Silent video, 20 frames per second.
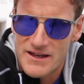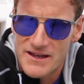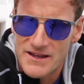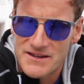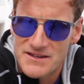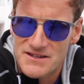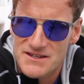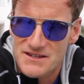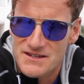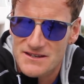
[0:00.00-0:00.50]

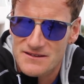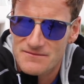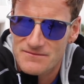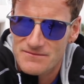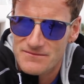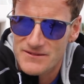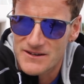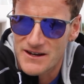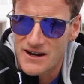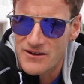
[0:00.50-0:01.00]
He's
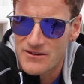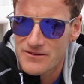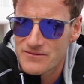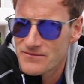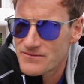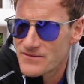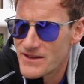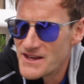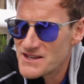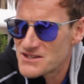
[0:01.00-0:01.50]

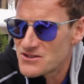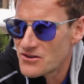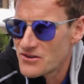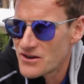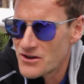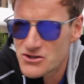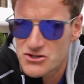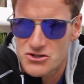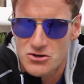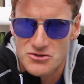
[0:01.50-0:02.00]
got
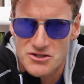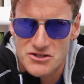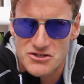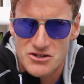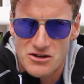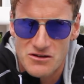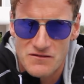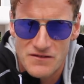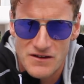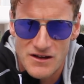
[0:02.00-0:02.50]
no
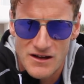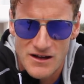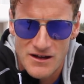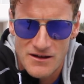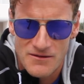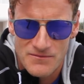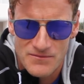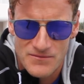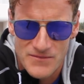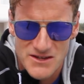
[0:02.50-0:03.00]
shortage of.
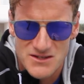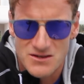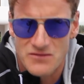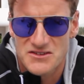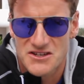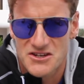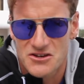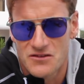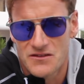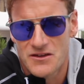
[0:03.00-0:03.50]
He's
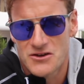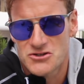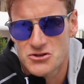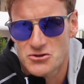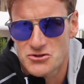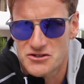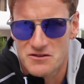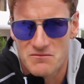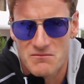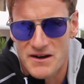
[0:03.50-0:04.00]
obviously got no
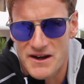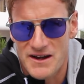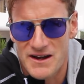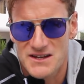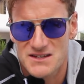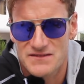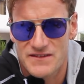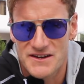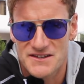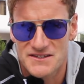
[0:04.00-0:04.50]
shortage of money.
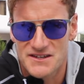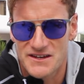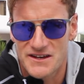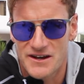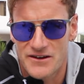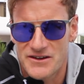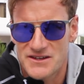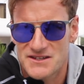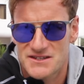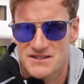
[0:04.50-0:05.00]
Let's face it. You
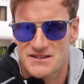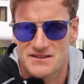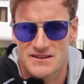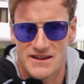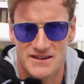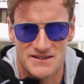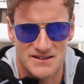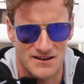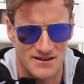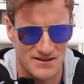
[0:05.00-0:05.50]
know, he's
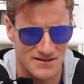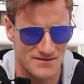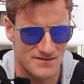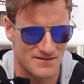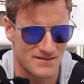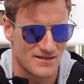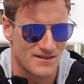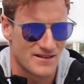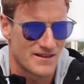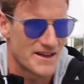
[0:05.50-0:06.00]

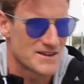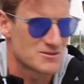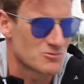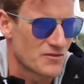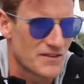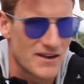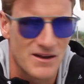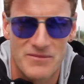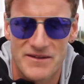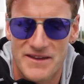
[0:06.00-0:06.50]

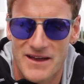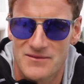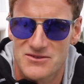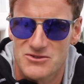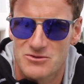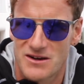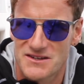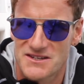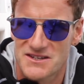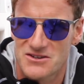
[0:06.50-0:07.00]
won the Olympic
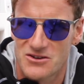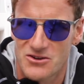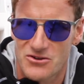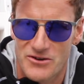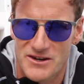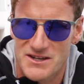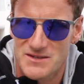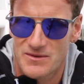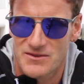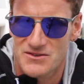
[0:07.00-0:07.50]
Games twice. He's got
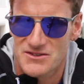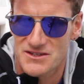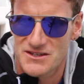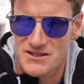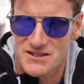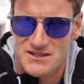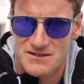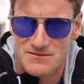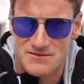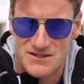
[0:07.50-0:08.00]
great
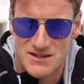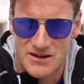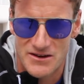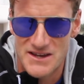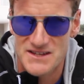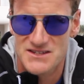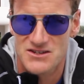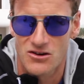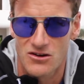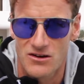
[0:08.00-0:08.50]
sponsors. So
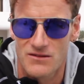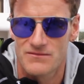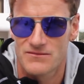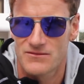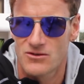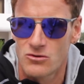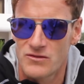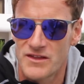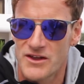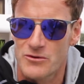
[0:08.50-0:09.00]
he's got
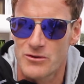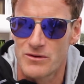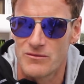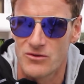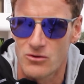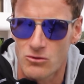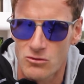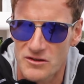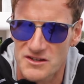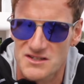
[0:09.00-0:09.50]
all the
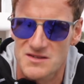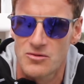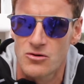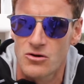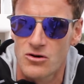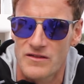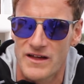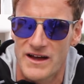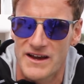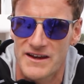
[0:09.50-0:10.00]
equipment, all the
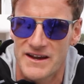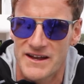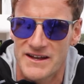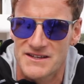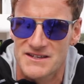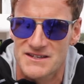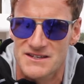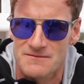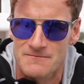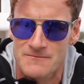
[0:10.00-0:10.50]
support that he
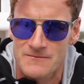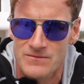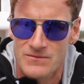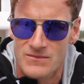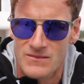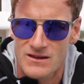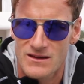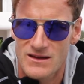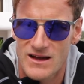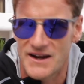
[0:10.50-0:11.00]
needs,
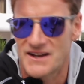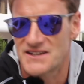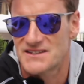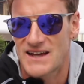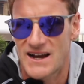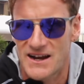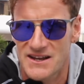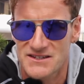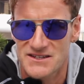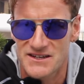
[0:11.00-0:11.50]
and he's
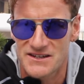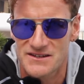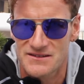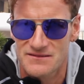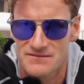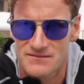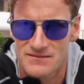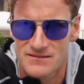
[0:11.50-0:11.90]
talented